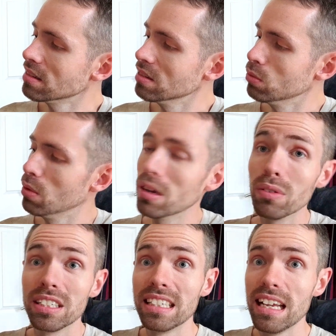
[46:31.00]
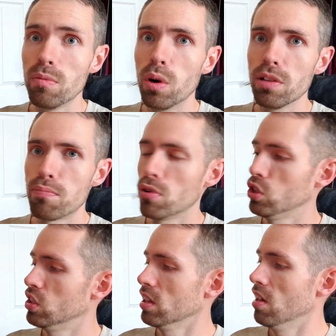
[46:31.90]
We want to see what the
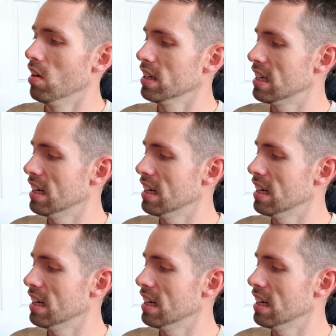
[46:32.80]
brushes are like.